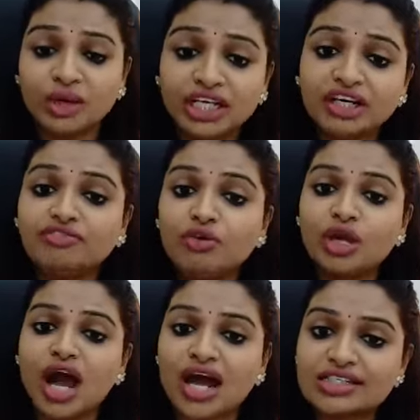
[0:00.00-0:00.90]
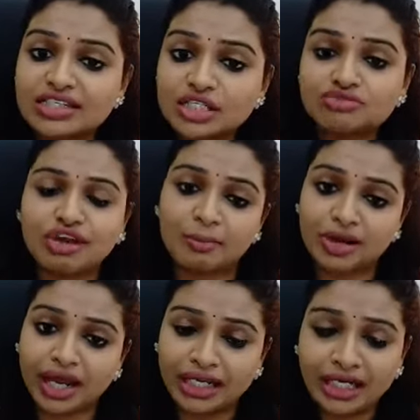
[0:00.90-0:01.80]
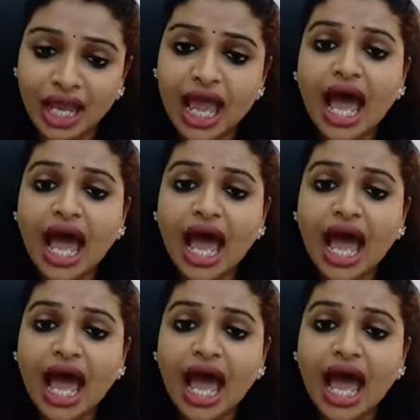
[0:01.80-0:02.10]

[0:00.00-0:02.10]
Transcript: 24 hours he is febrile,